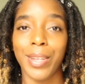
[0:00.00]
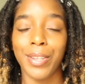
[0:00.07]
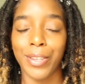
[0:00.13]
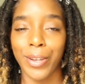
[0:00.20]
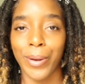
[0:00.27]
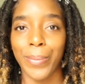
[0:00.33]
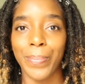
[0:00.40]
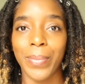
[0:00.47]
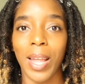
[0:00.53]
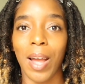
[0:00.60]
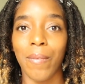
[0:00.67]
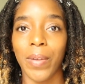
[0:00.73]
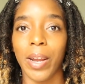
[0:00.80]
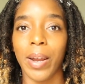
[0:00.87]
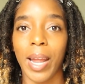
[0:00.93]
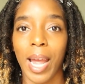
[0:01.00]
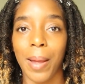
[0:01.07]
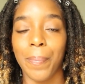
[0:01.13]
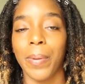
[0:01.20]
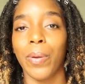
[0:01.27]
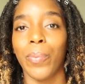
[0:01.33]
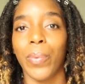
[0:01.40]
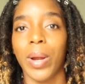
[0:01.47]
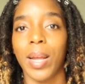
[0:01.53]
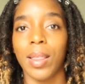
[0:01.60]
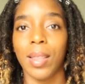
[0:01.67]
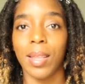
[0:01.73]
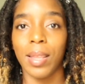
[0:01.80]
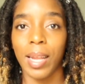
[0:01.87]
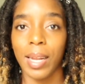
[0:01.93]
So I'm very happy
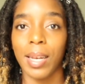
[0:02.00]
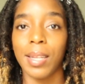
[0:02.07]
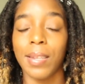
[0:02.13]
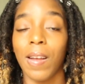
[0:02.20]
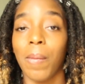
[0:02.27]
with the thickness